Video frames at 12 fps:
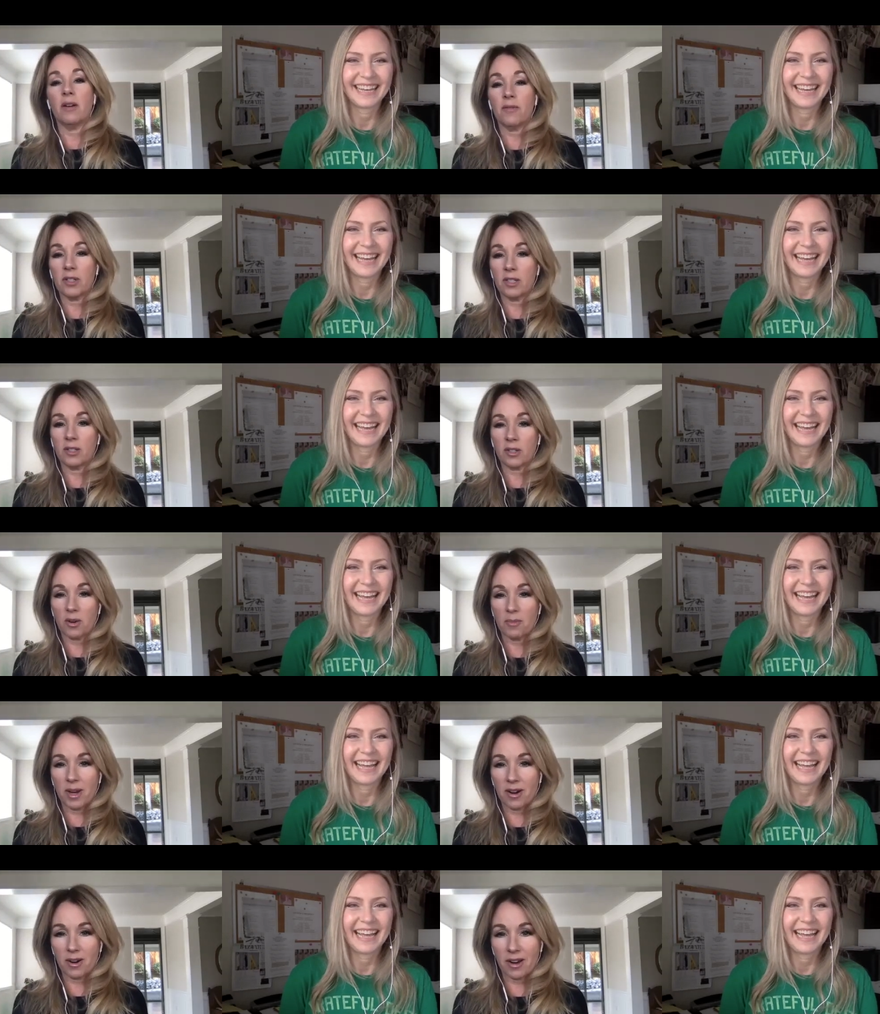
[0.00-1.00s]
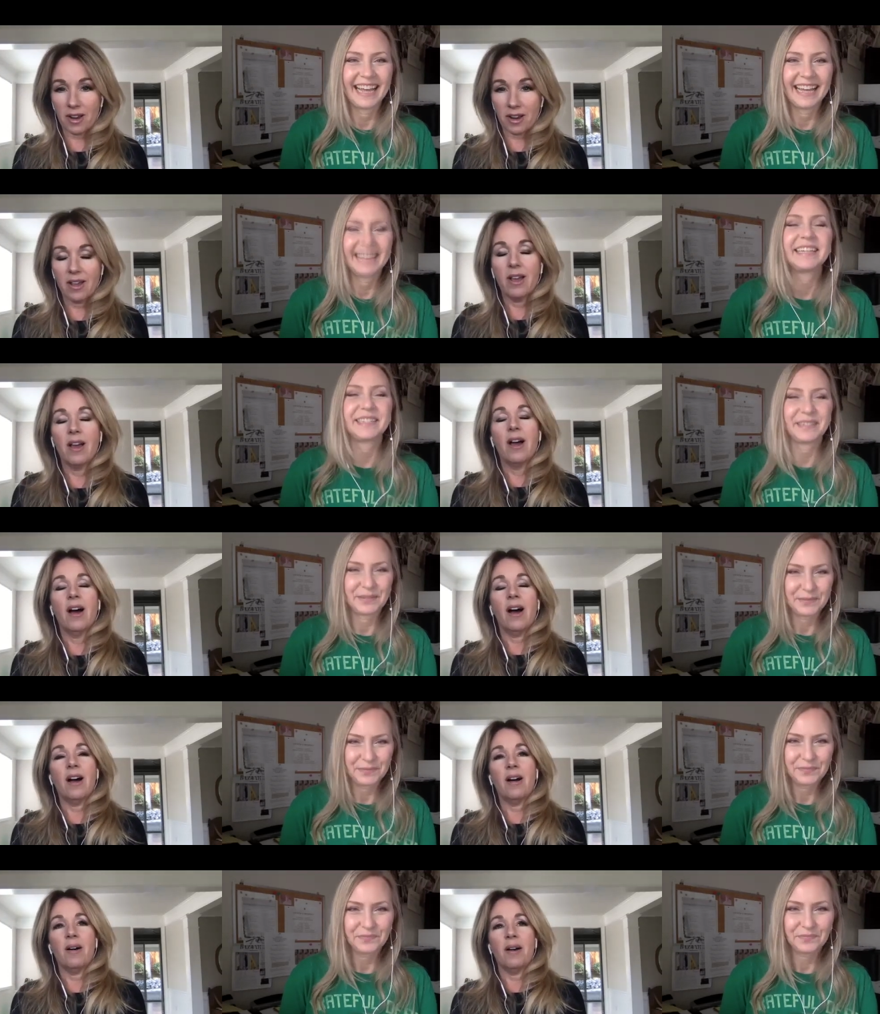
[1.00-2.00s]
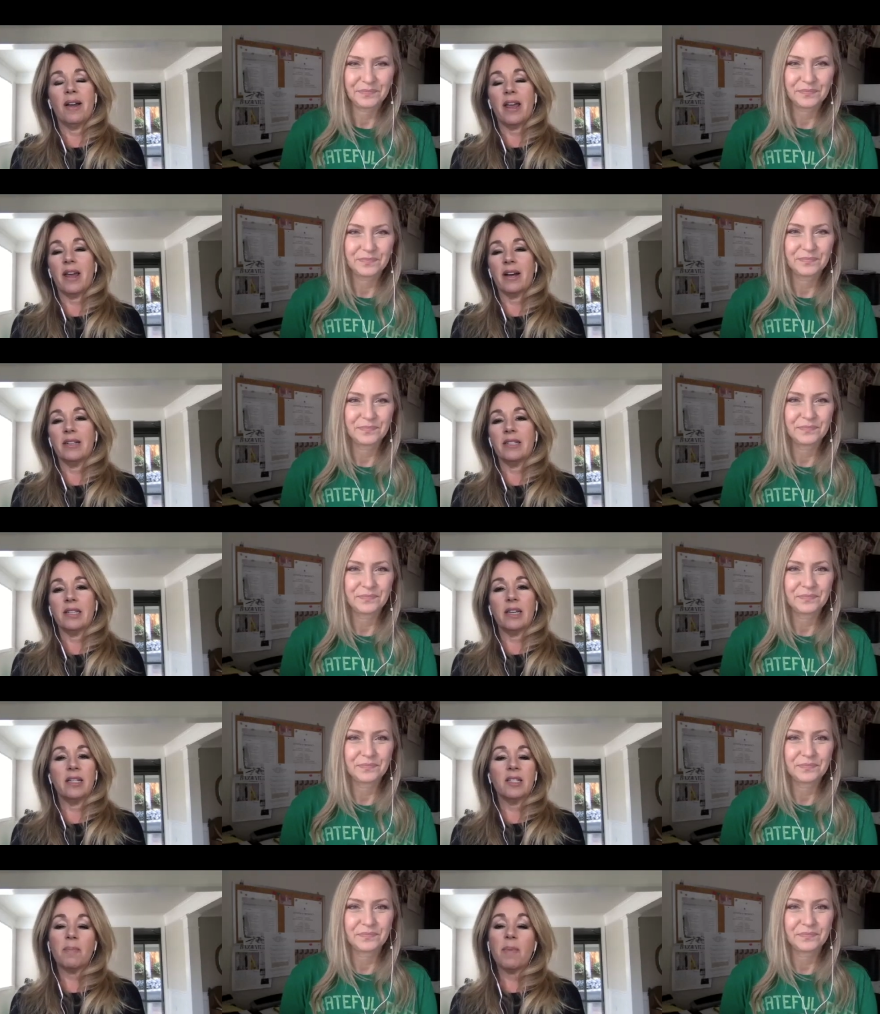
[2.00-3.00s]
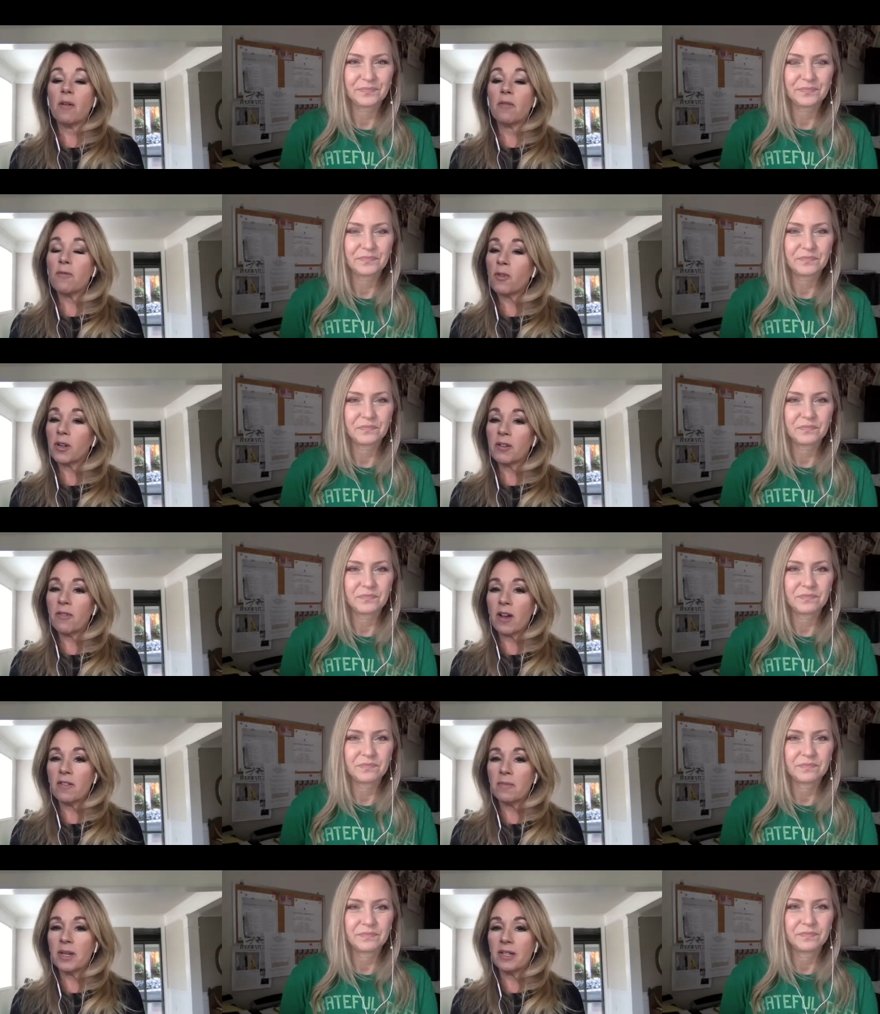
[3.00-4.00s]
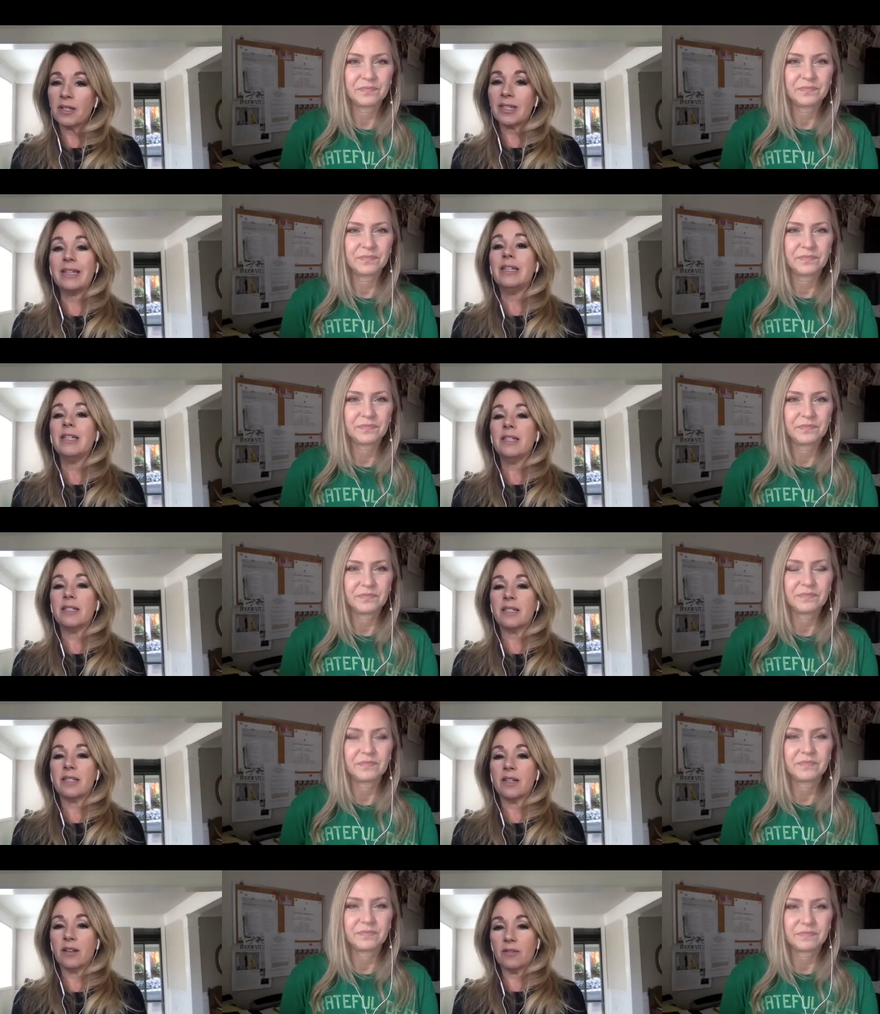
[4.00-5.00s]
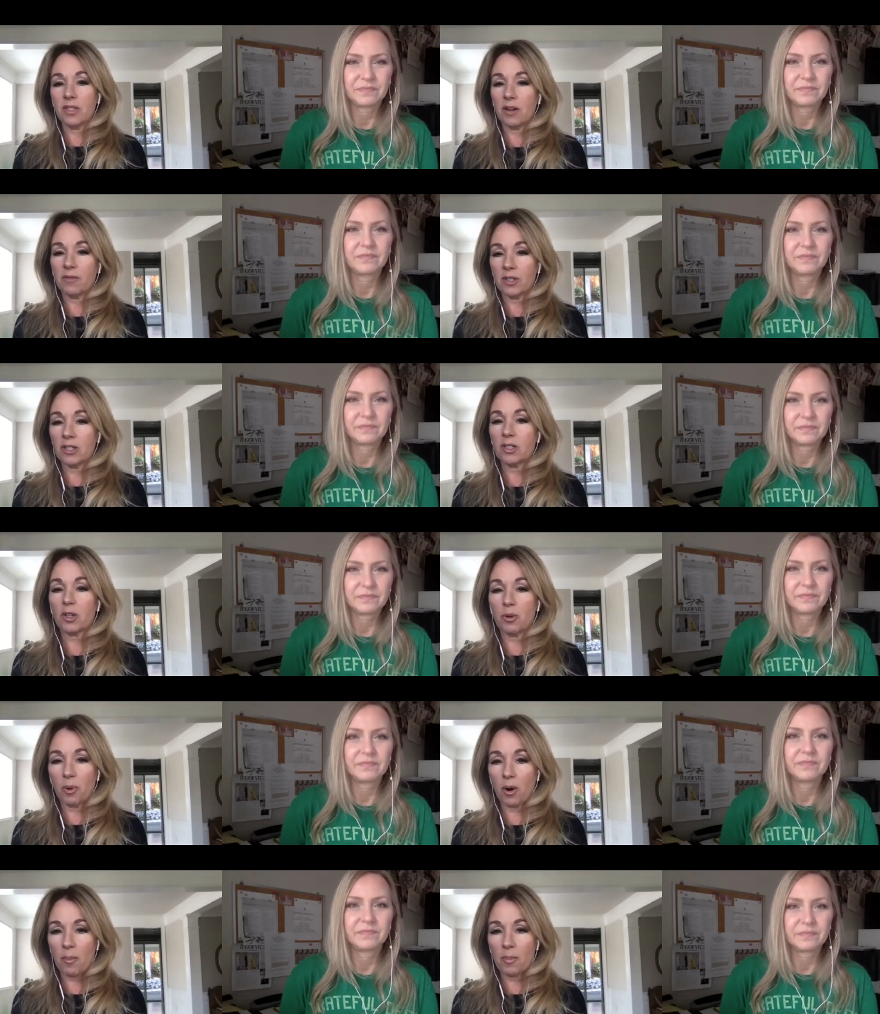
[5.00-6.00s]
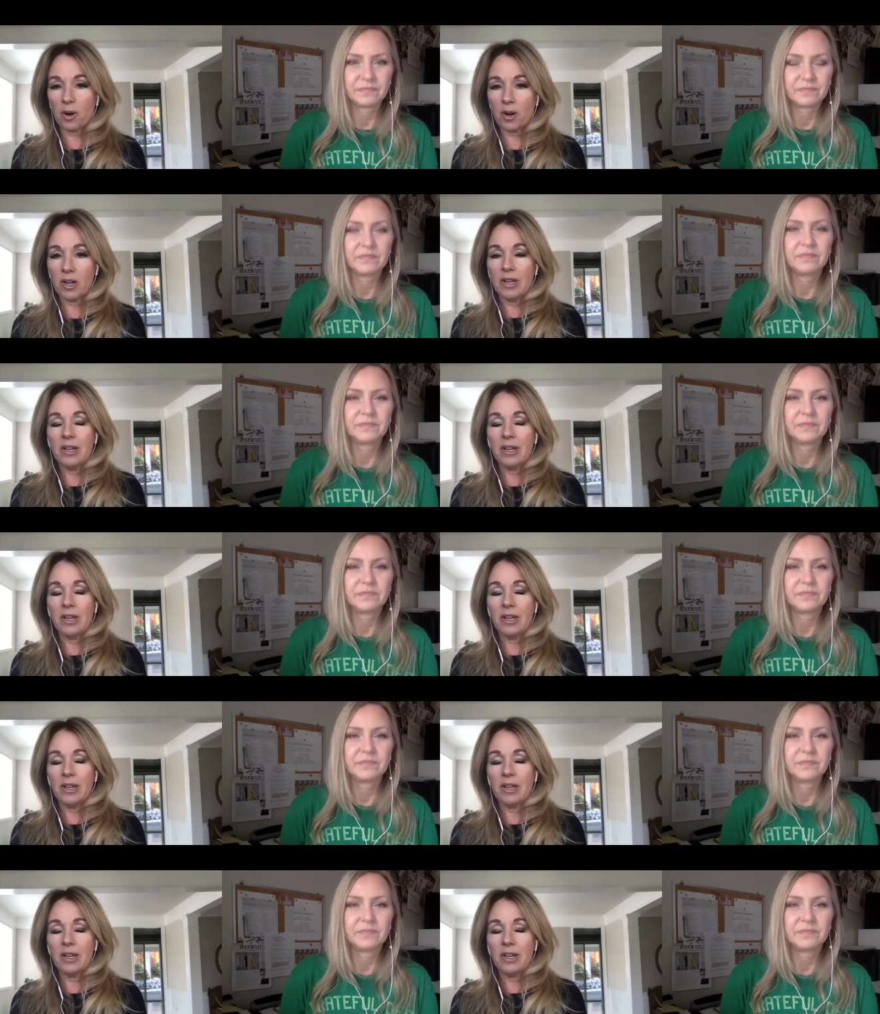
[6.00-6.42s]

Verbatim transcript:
Speaker 1: Francisco Bay Area. And it's about 45 minutes east of San Francisco proper.